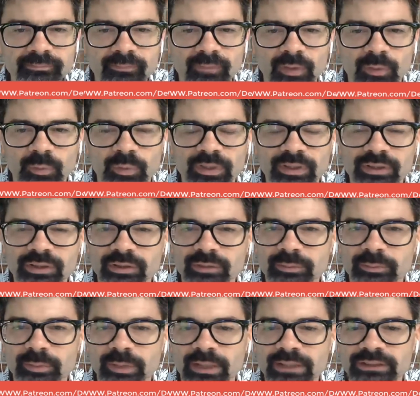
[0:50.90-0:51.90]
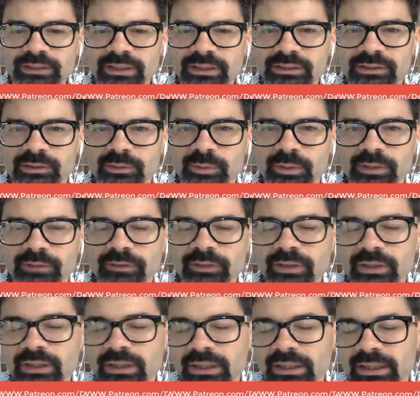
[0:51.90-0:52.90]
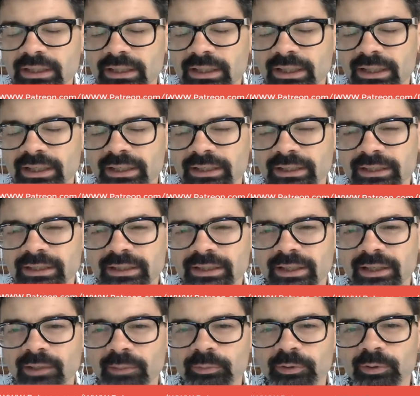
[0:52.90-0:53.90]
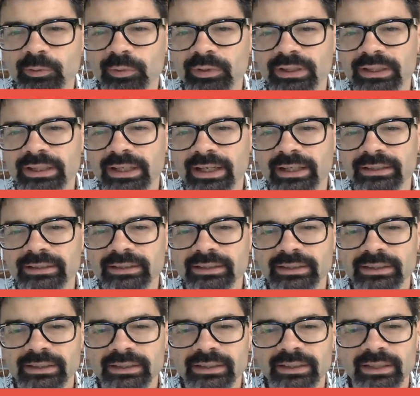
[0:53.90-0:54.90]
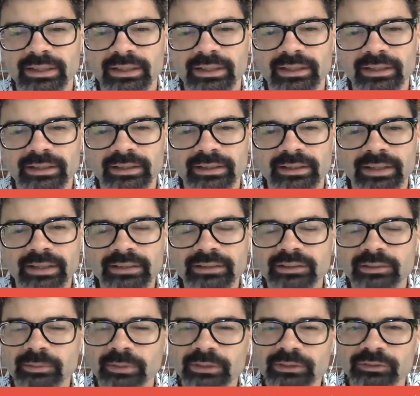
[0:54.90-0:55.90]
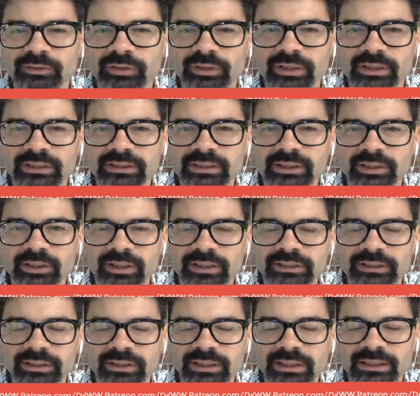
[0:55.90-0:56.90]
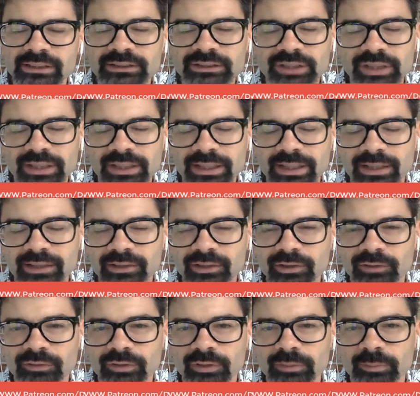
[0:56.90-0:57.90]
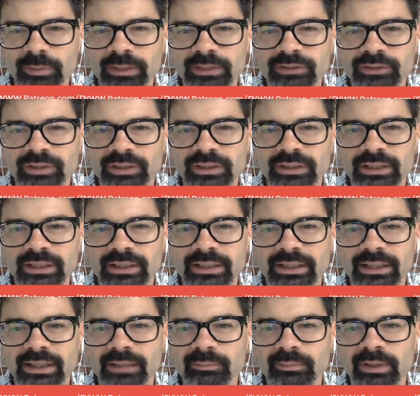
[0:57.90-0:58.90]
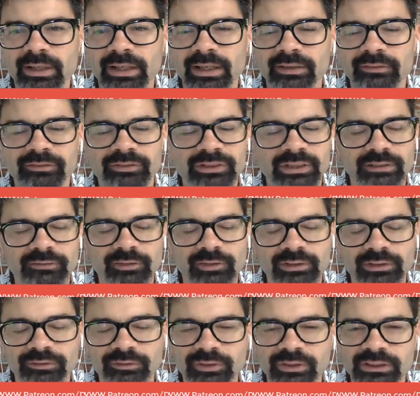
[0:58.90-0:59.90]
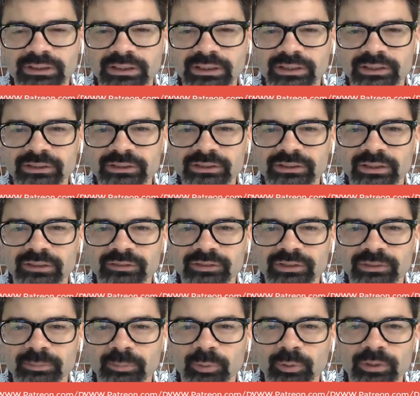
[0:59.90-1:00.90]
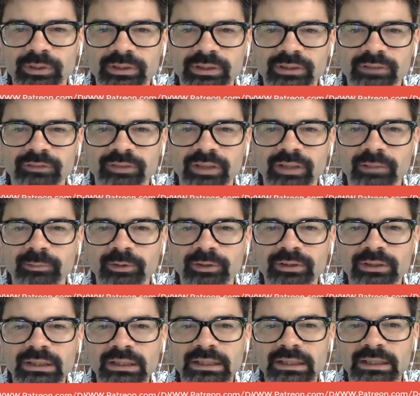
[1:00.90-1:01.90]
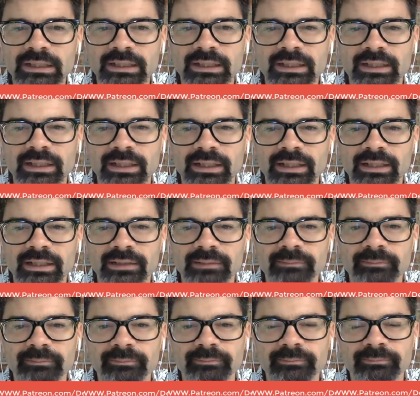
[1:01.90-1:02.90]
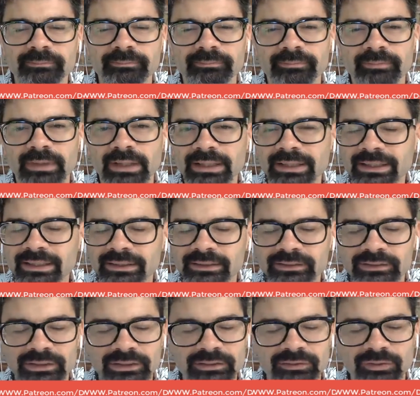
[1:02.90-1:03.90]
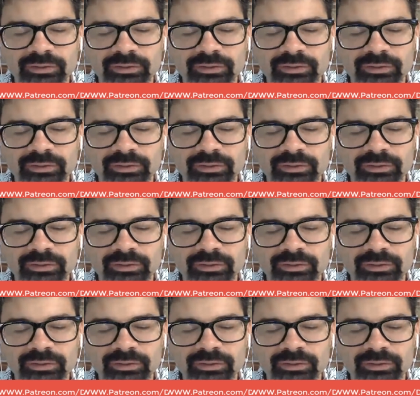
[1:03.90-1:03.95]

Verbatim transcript: with your projects or whatever, I can help you with that. Uh, thanks so much for your consideration. Again, check it out over at patreon.com. Have several different tiers of support available. Um, again, just